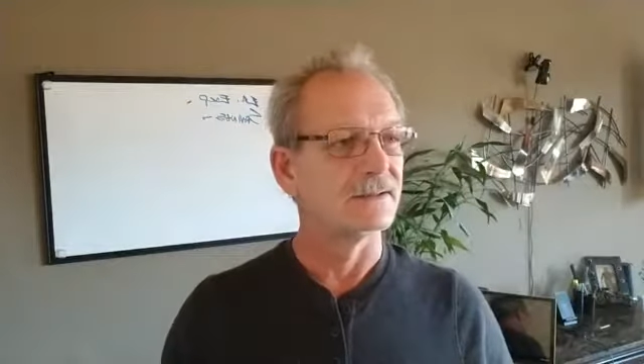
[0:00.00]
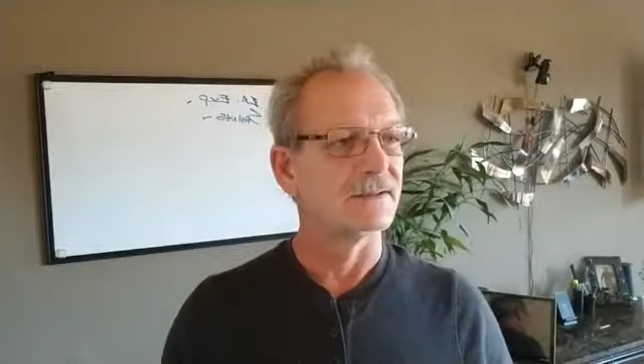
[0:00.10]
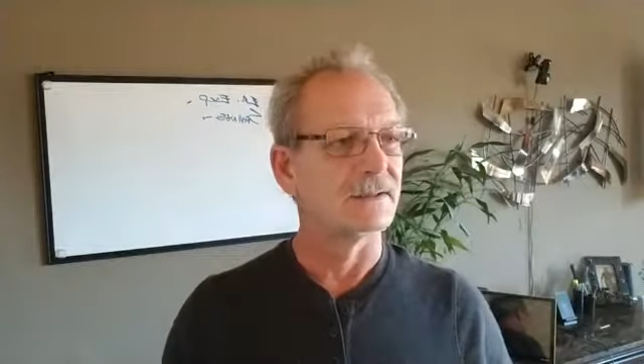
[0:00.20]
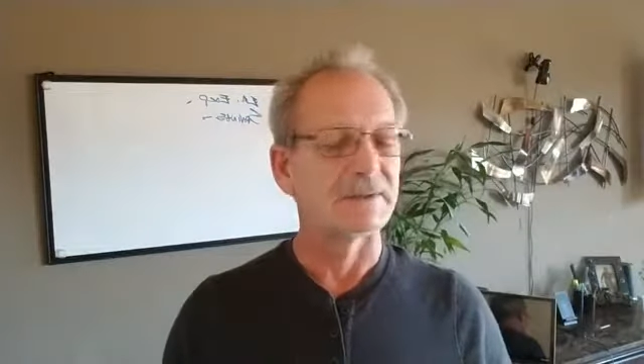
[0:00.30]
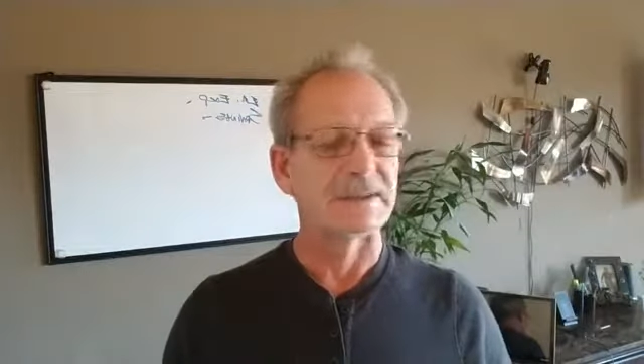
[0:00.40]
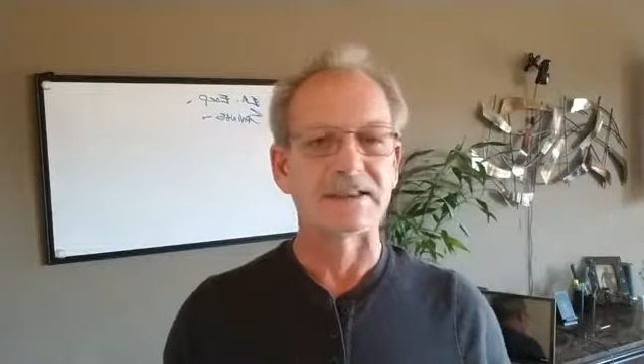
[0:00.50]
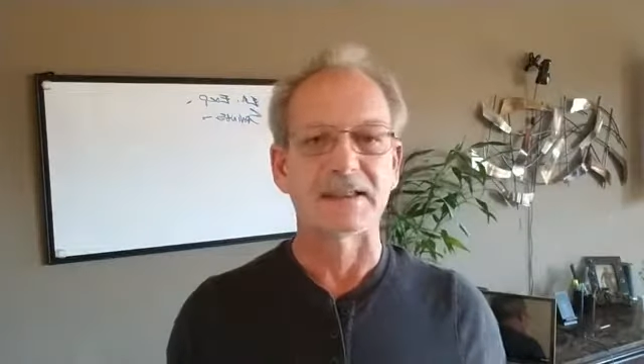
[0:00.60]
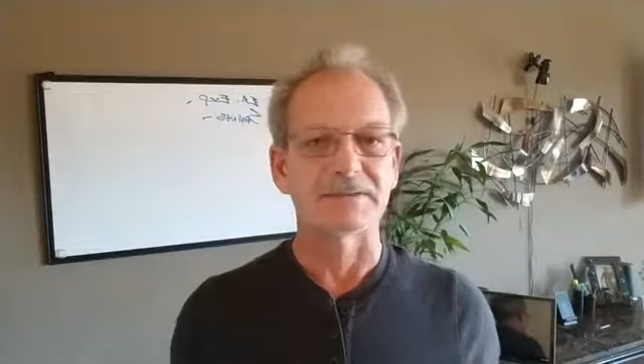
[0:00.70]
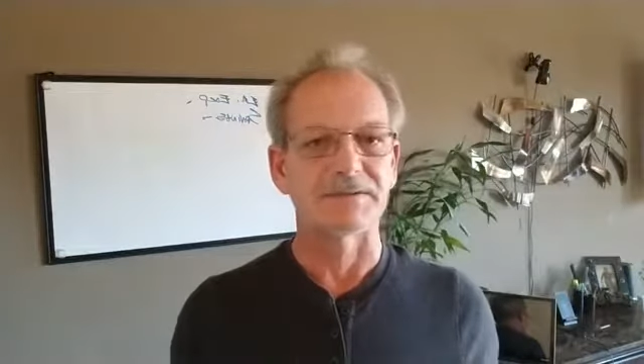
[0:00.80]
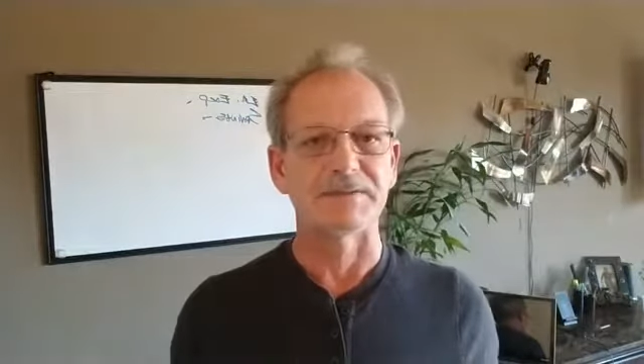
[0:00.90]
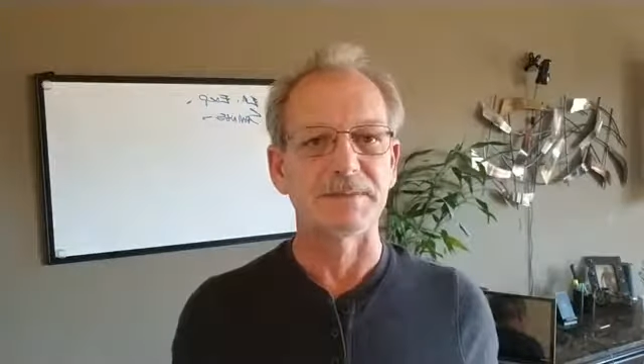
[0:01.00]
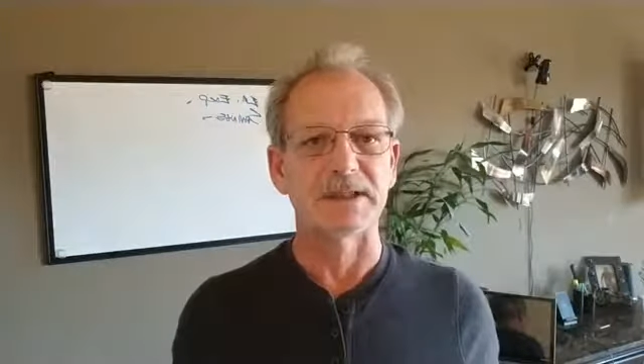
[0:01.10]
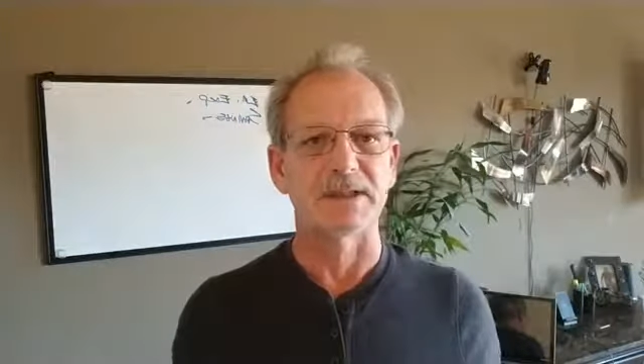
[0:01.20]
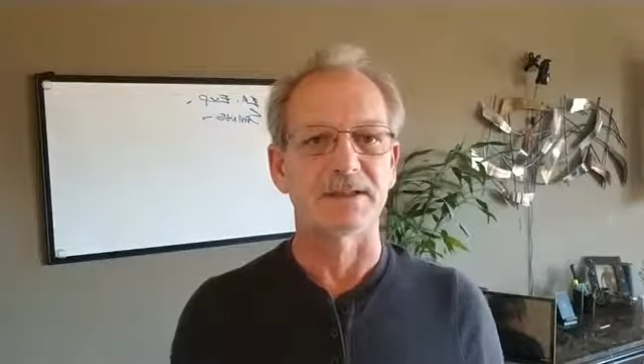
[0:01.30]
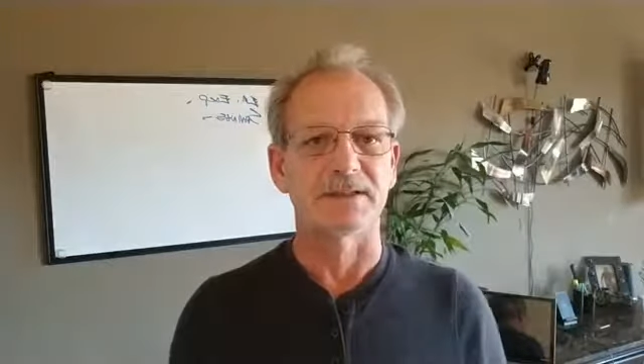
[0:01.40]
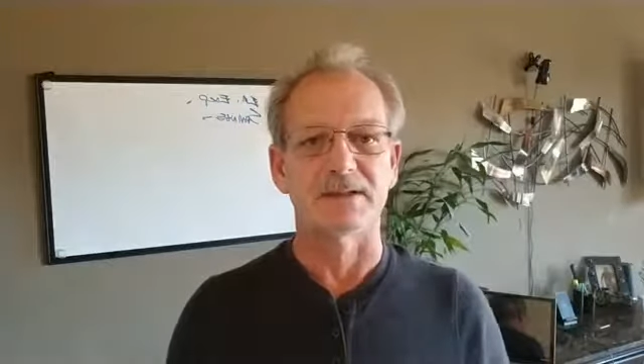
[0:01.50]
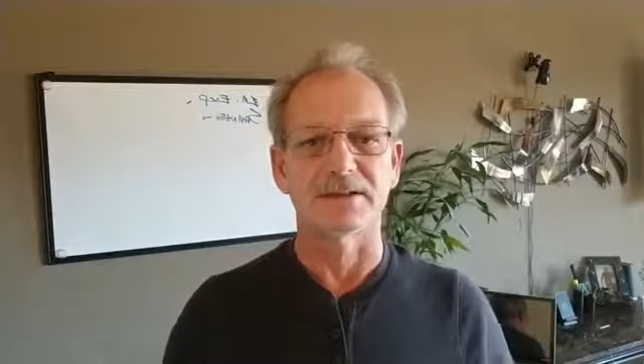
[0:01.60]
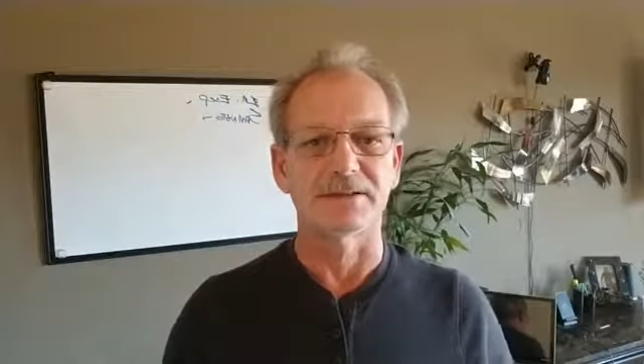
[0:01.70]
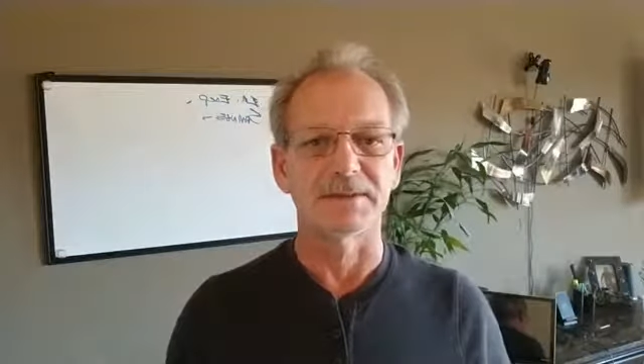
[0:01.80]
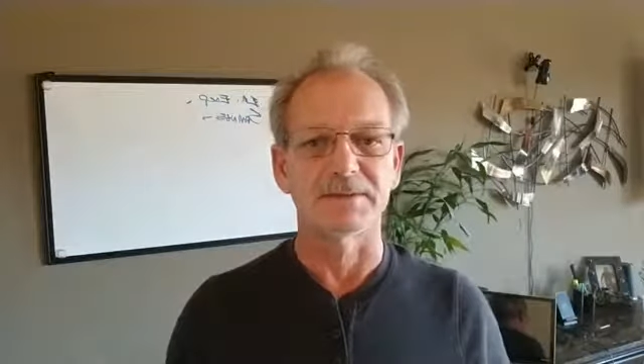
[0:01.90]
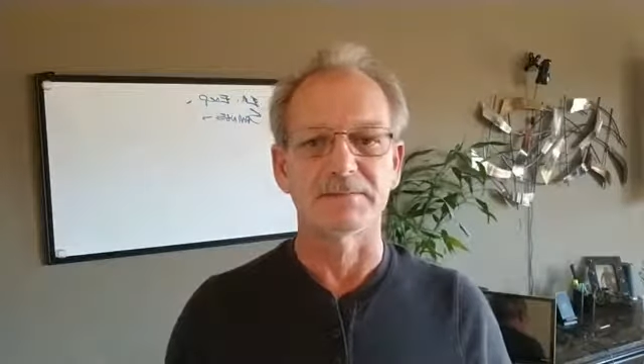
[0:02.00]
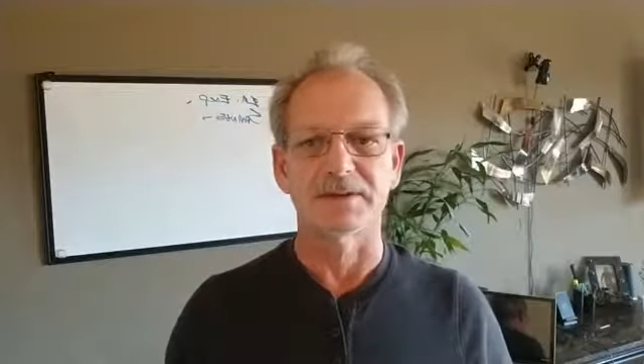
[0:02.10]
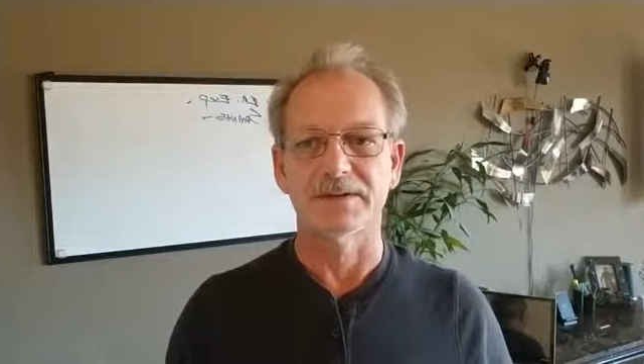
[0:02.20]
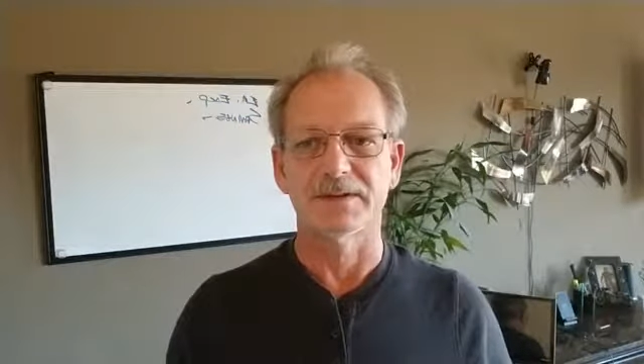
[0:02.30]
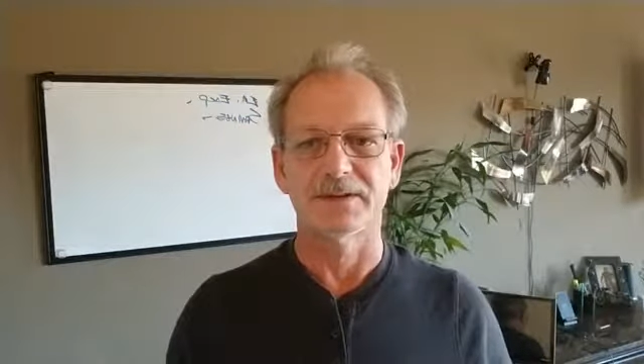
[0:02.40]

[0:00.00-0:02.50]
How many times have you been in an argument with